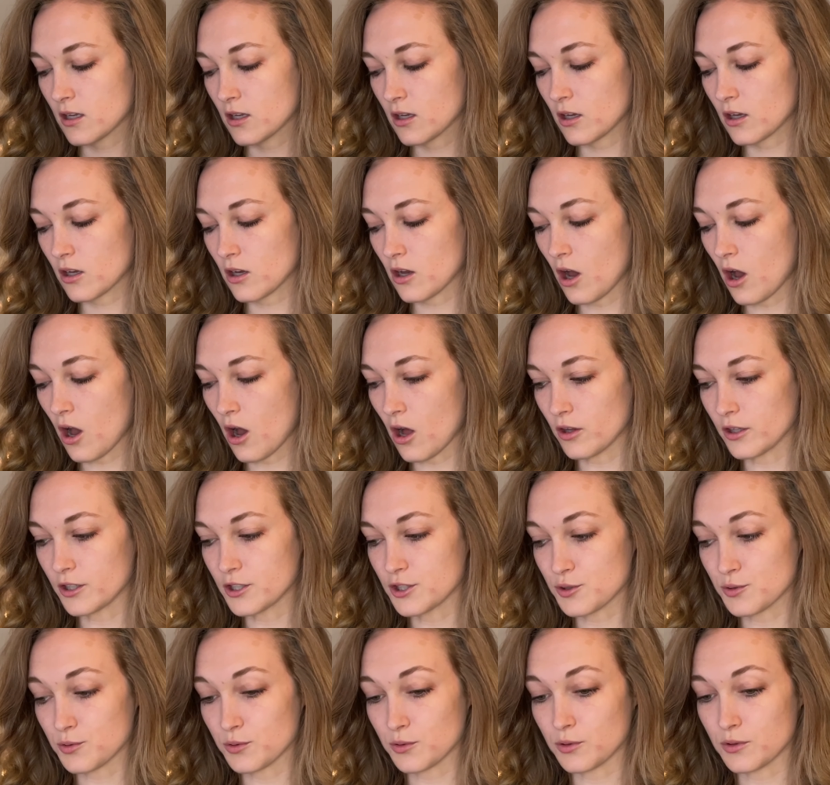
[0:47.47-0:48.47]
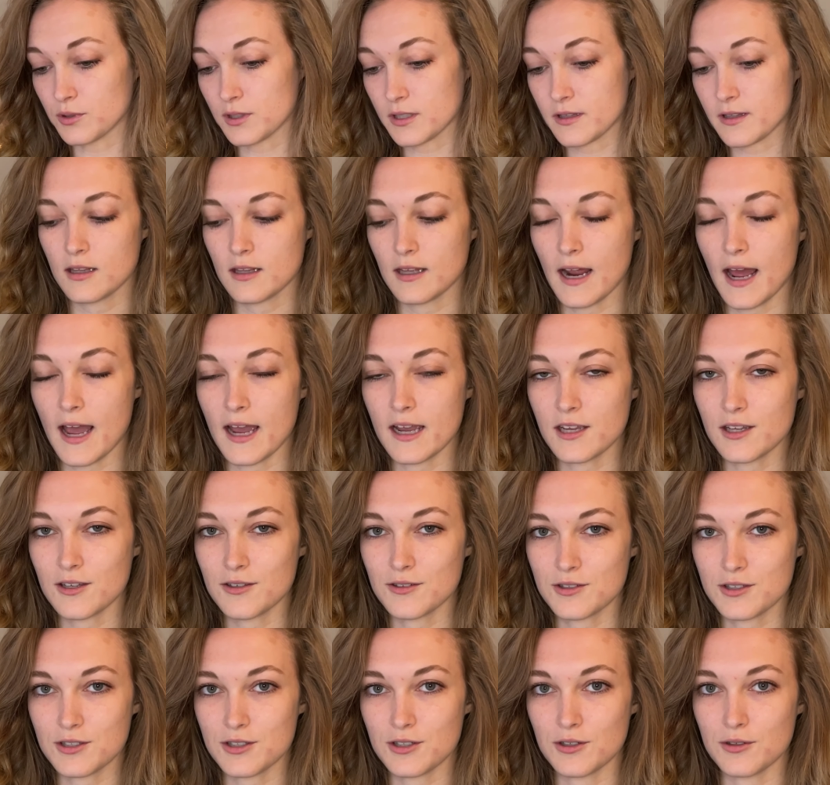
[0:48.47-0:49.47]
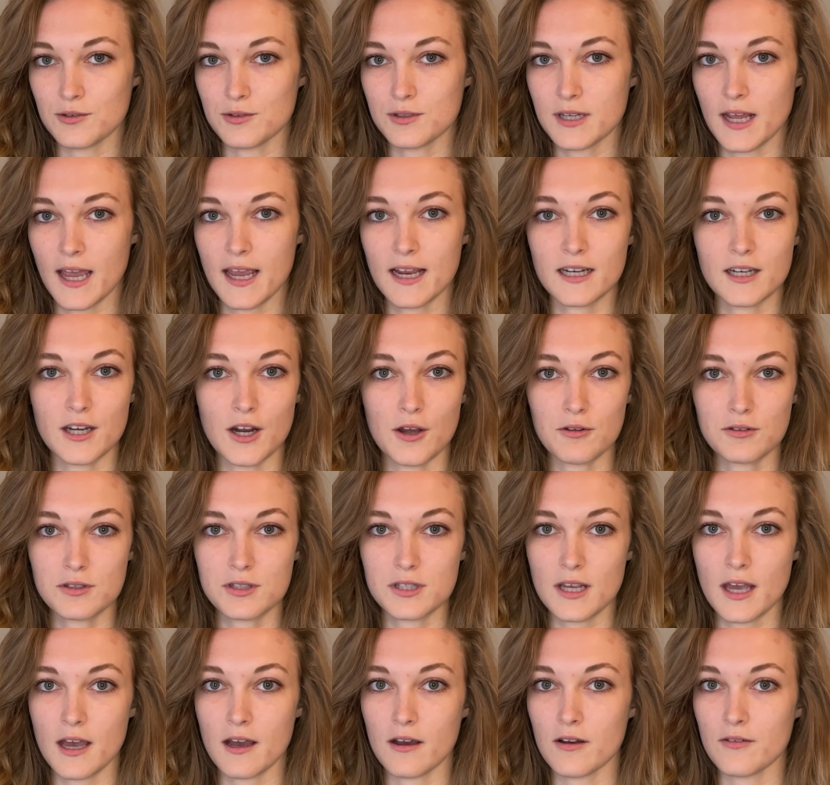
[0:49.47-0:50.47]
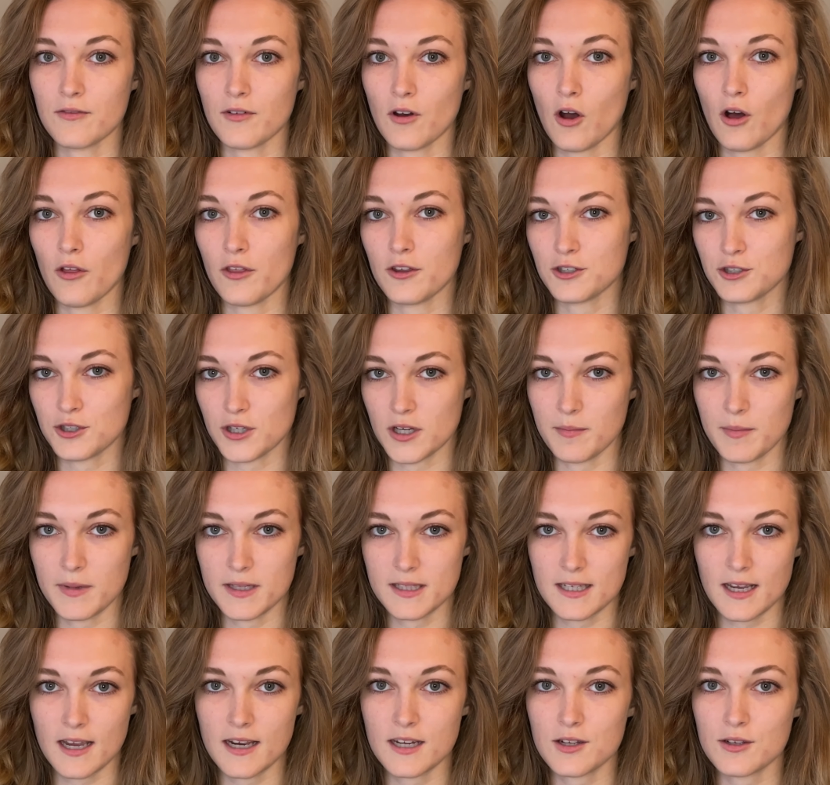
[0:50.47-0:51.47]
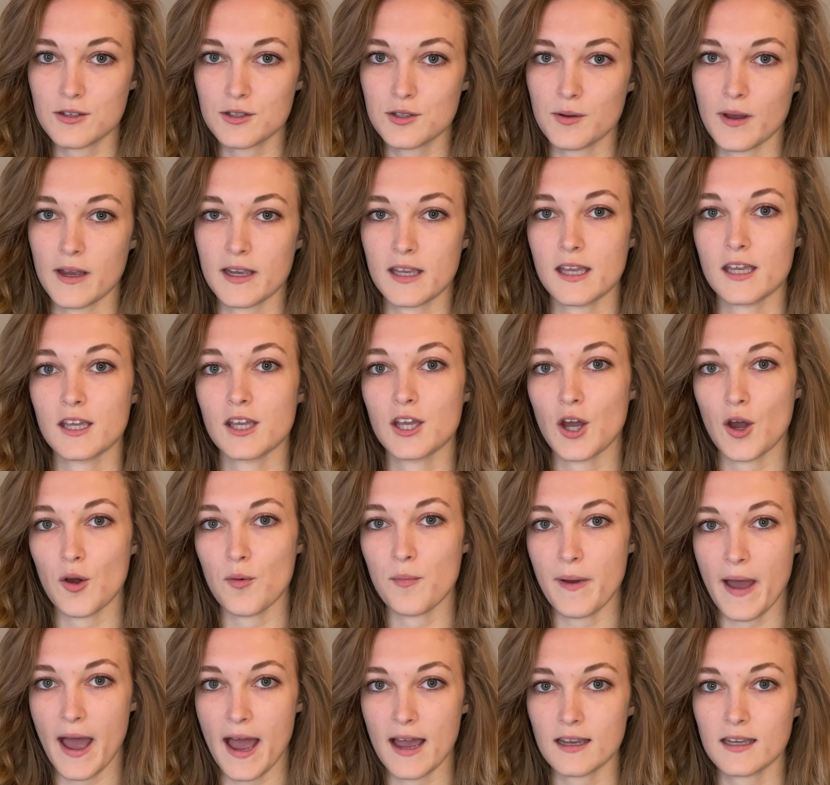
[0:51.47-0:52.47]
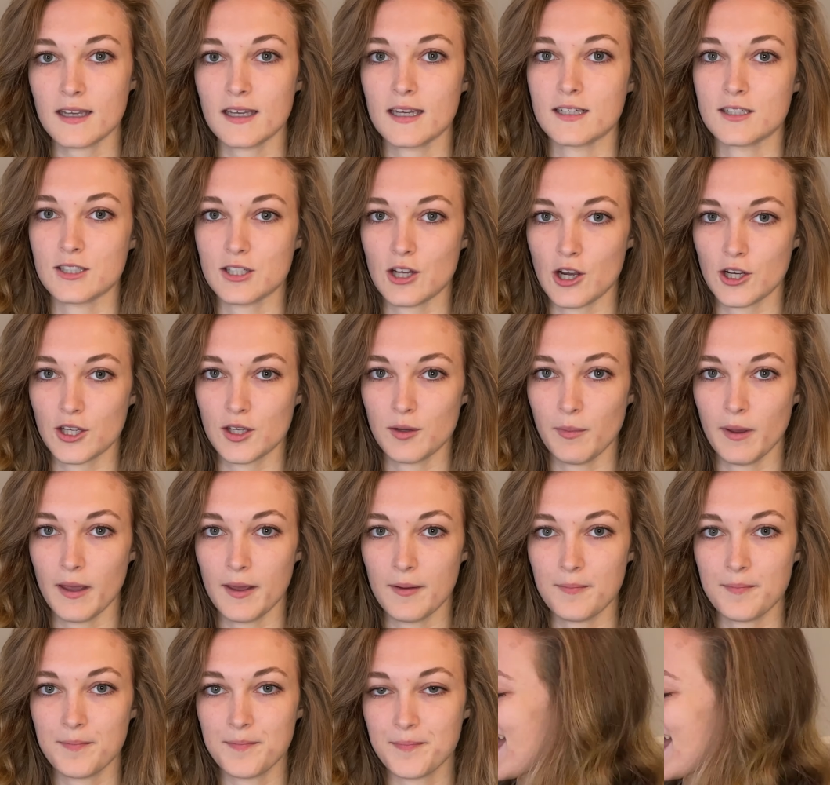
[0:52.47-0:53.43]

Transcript: college ruled that I use to take notes of all the treatments I do so I can go back and document.